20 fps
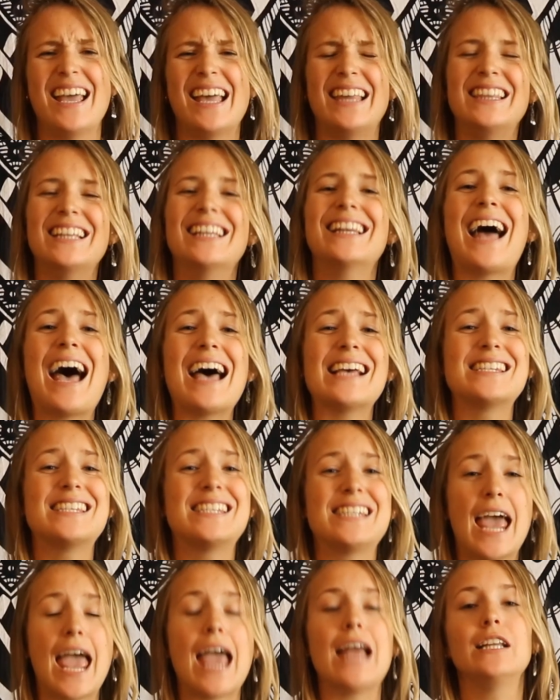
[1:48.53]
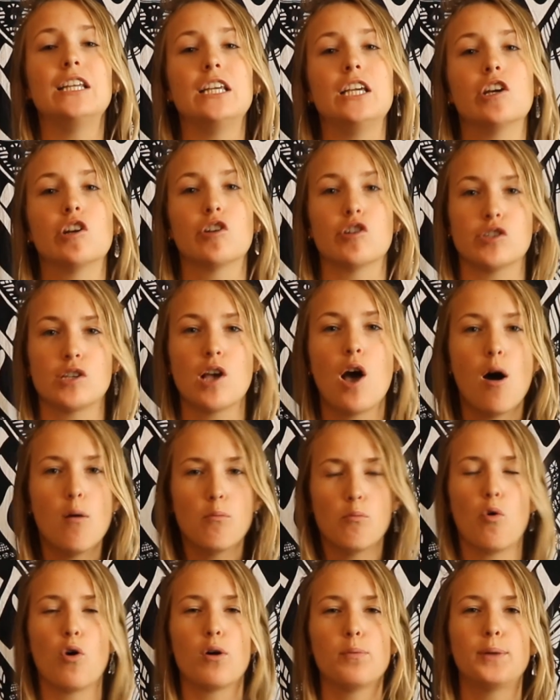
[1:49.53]
In the last 10 years,
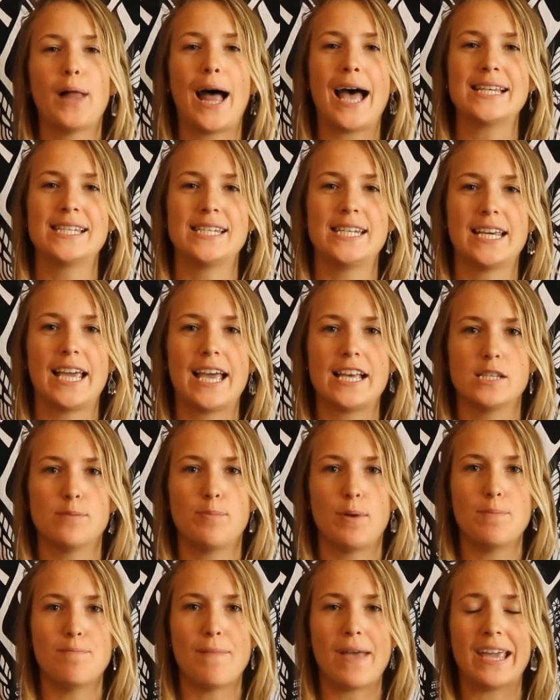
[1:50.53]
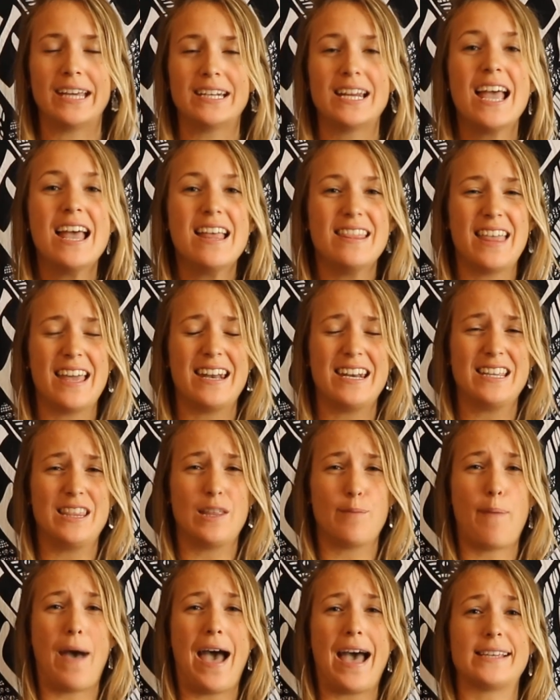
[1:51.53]
more plastic has been made than in the
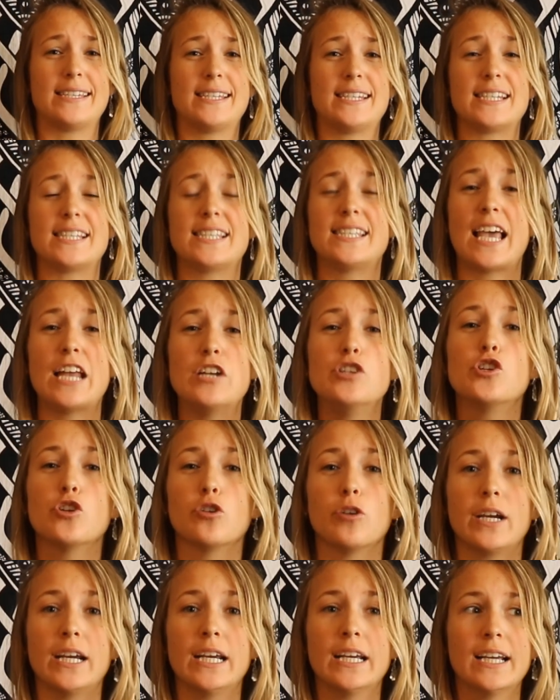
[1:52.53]
past century.